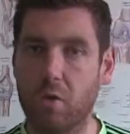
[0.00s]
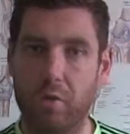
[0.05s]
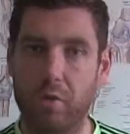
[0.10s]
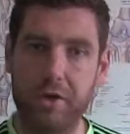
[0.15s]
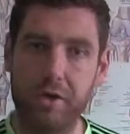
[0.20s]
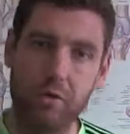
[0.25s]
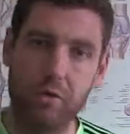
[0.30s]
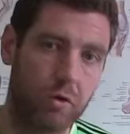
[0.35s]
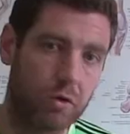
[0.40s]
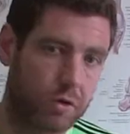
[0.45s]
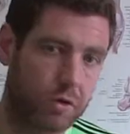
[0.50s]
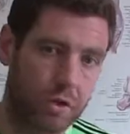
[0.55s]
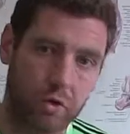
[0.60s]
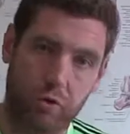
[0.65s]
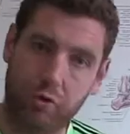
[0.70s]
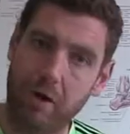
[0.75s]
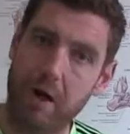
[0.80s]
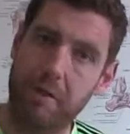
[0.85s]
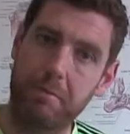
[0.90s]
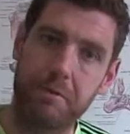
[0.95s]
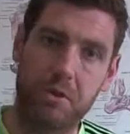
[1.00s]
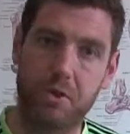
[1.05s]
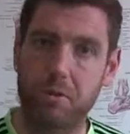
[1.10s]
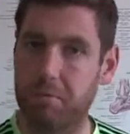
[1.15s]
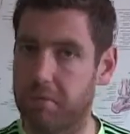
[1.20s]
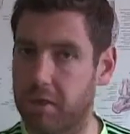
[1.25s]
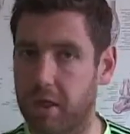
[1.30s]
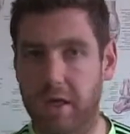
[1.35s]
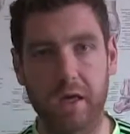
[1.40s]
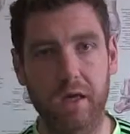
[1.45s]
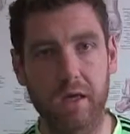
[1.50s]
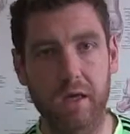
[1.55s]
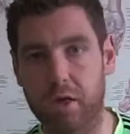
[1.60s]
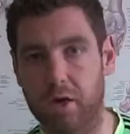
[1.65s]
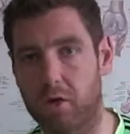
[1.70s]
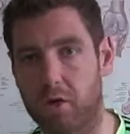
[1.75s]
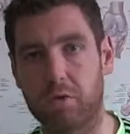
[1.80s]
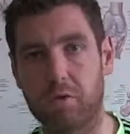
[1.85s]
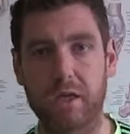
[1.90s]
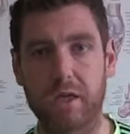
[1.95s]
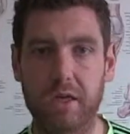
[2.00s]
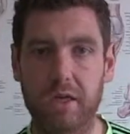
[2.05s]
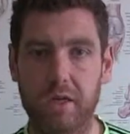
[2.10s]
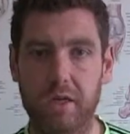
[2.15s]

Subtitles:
when you go to grab something, you know,